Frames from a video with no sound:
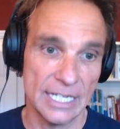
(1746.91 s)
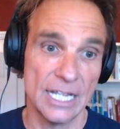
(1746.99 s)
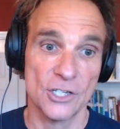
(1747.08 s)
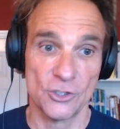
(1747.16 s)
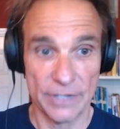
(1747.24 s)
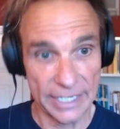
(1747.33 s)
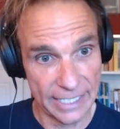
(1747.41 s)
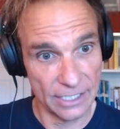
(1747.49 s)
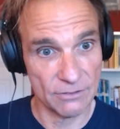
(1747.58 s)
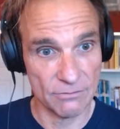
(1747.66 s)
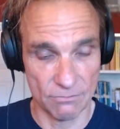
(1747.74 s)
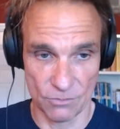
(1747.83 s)
So they
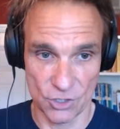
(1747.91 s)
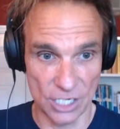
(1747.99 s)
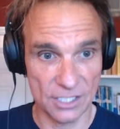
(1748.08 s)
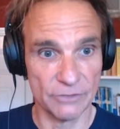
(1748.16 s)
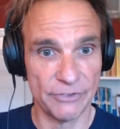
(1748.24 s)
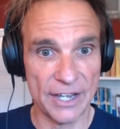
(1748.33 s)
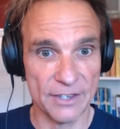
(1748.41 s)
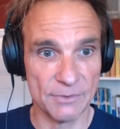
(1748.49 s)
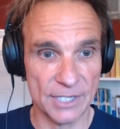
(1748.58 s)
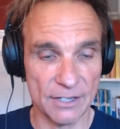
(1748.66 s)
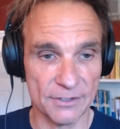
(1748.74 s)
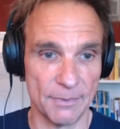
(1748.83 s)
can justify themselves.